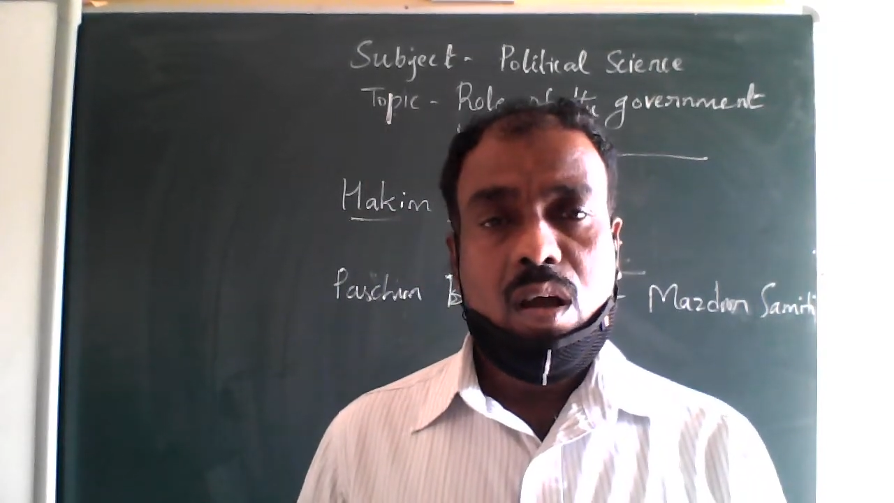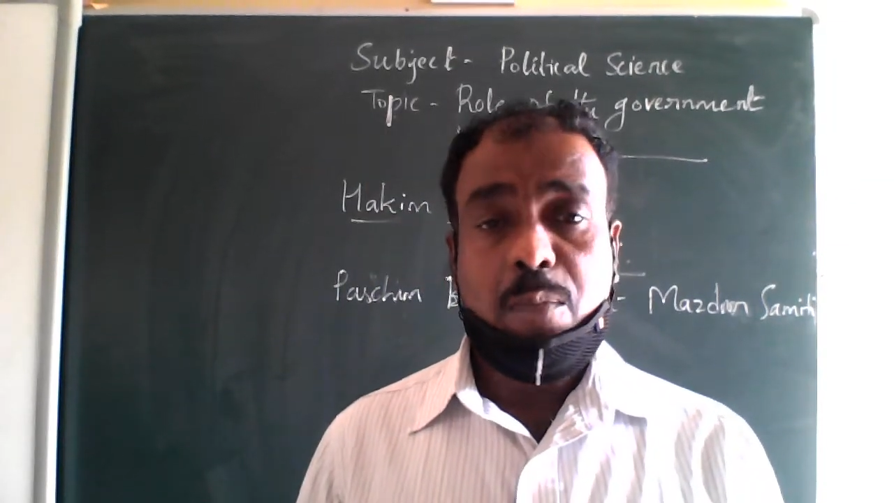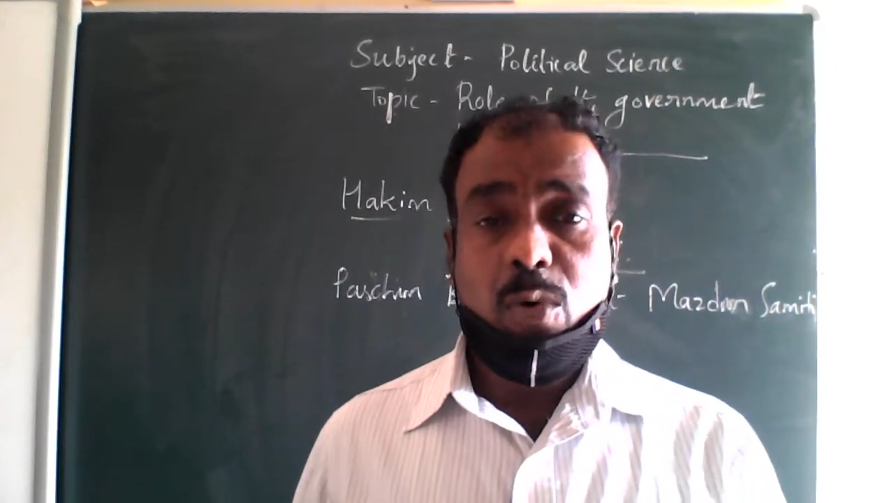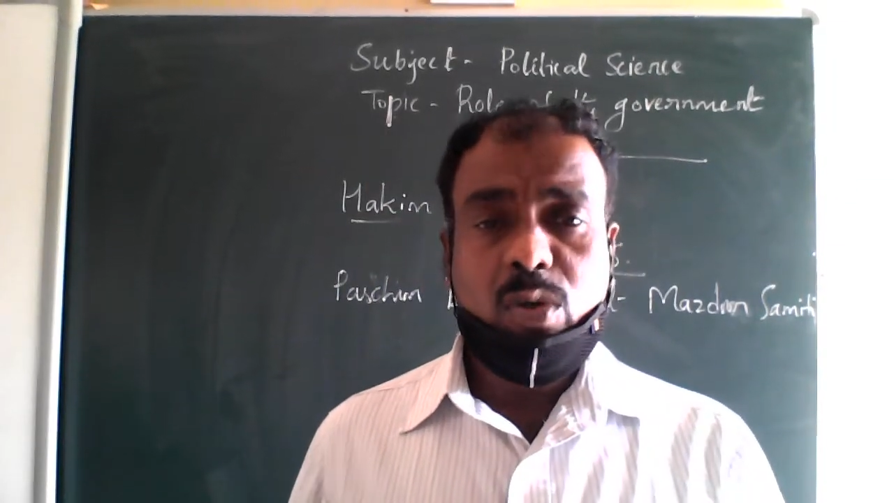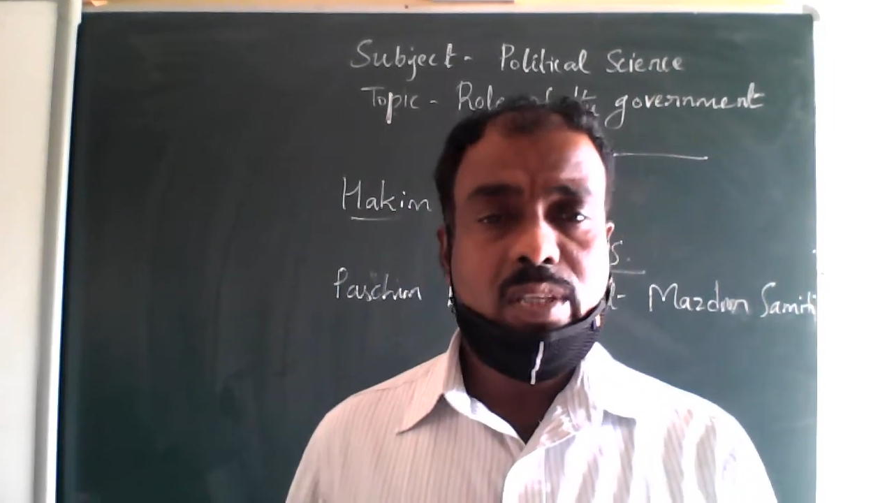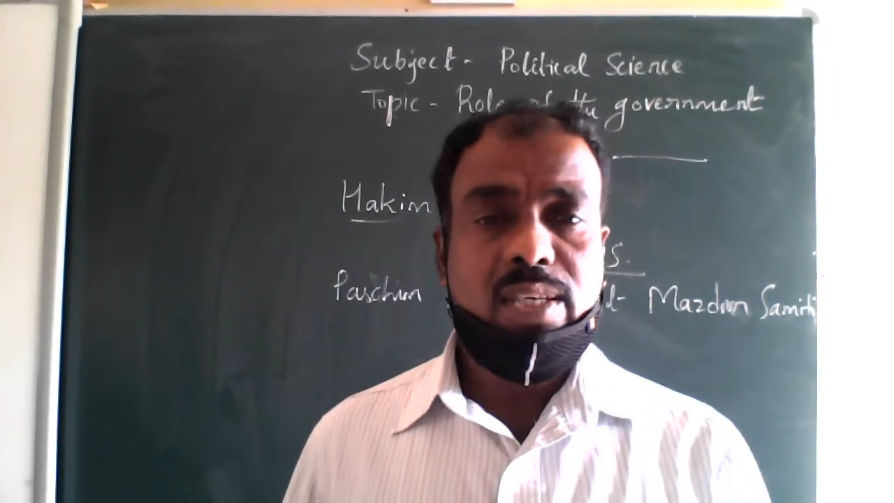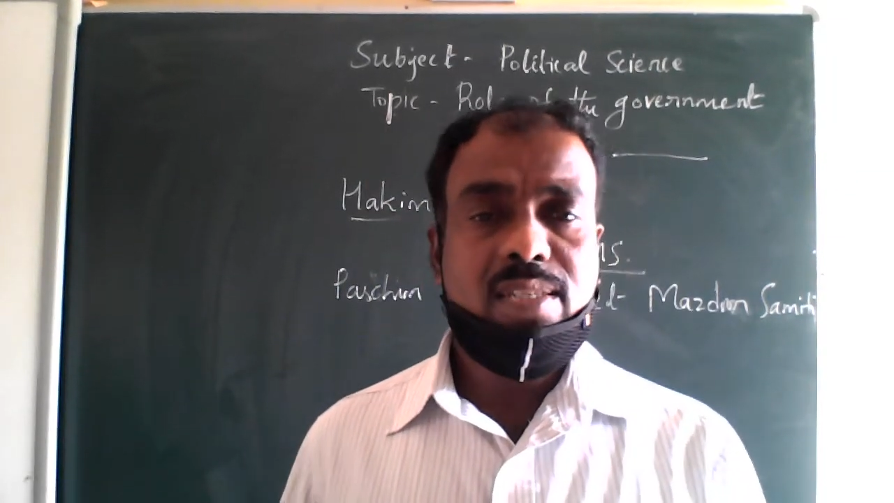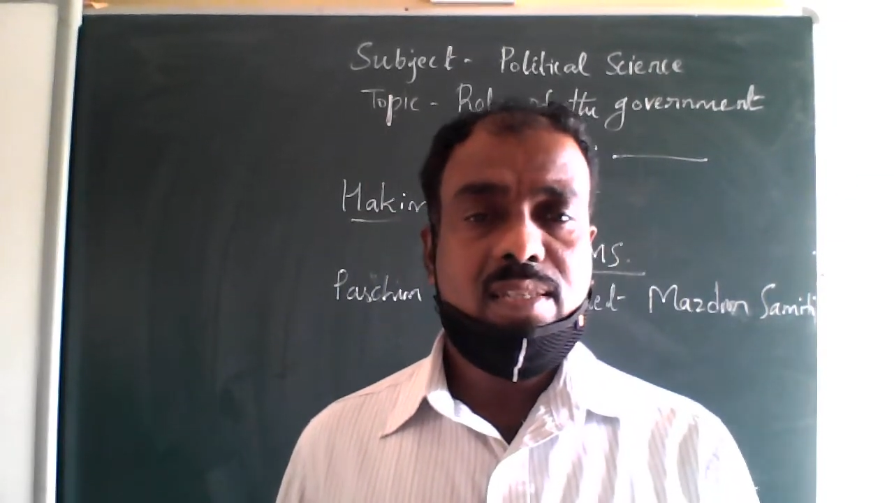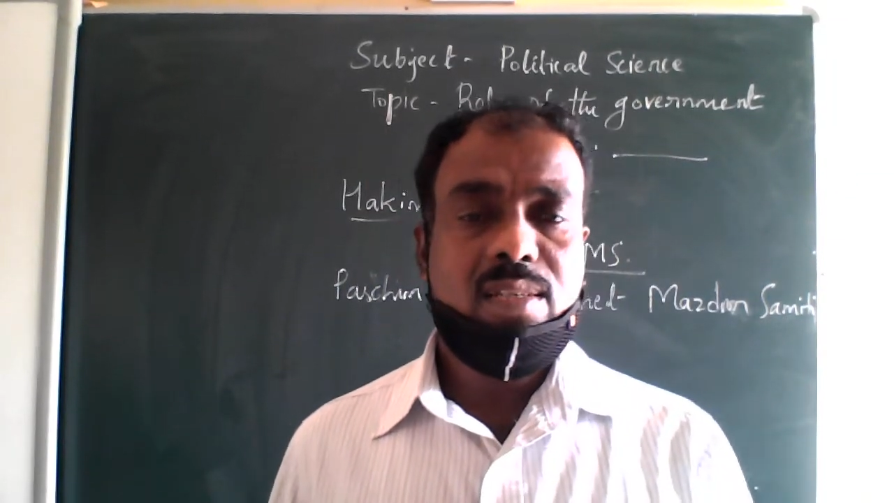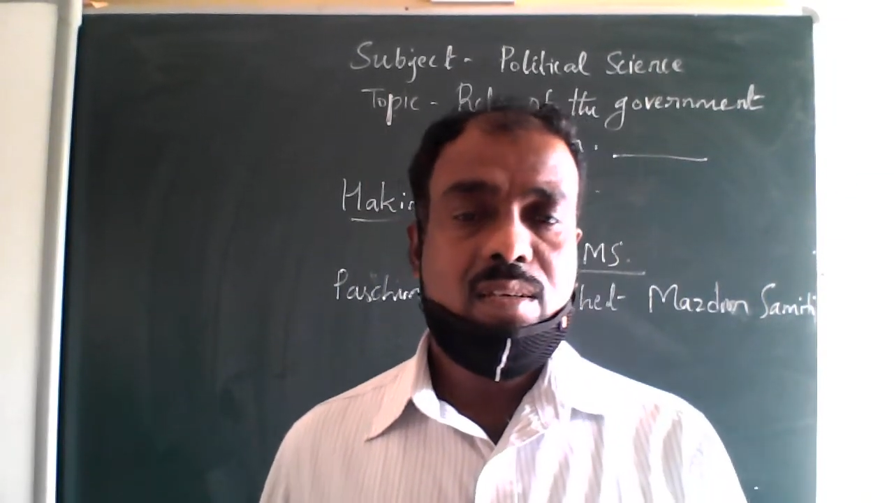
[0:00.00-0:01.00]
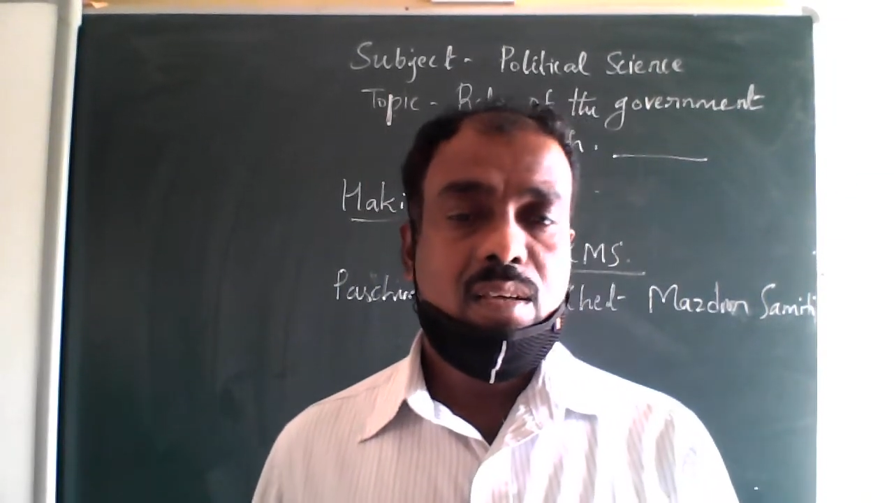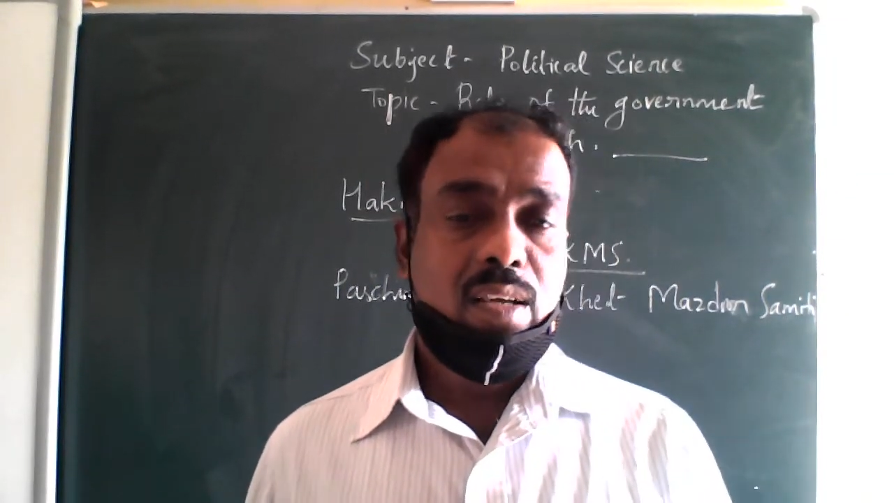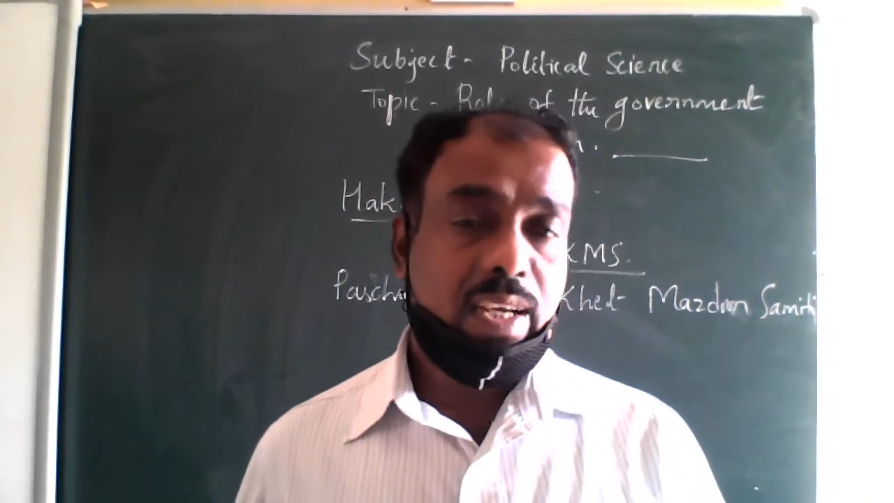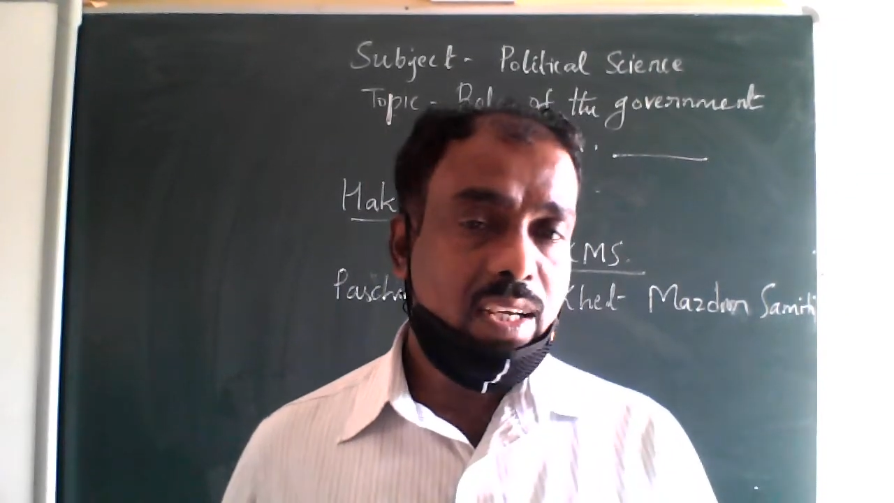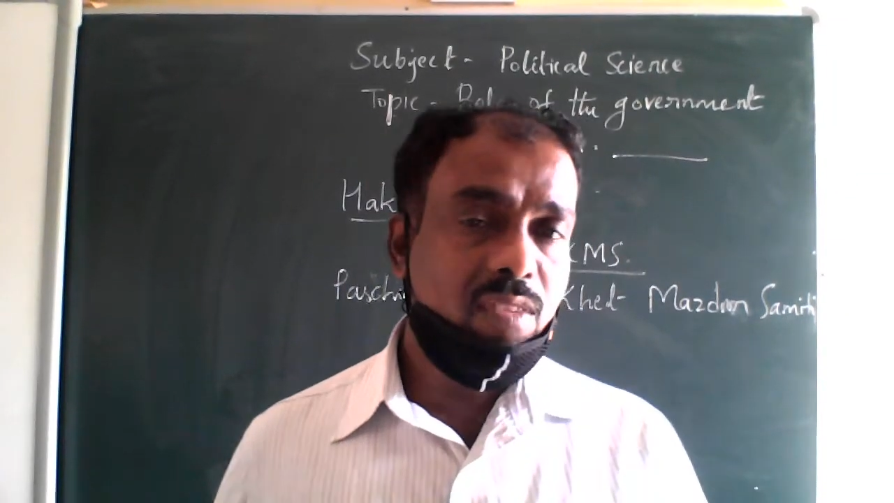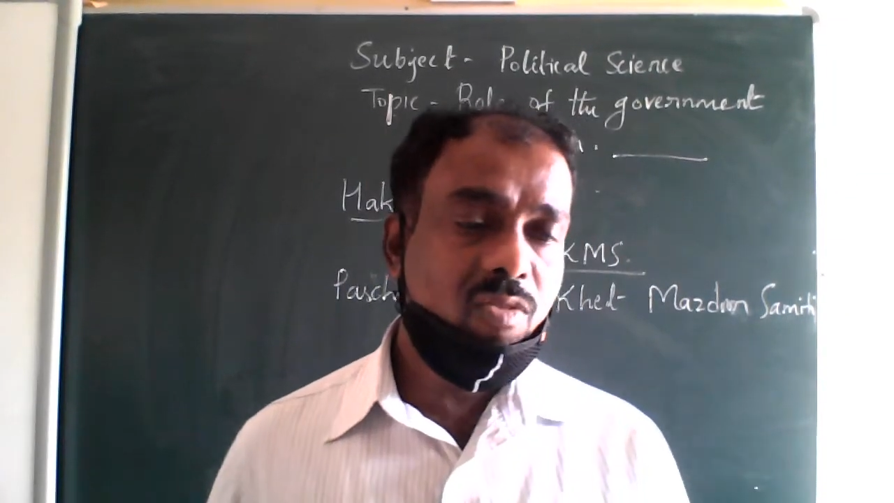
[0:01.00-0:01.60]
about this again,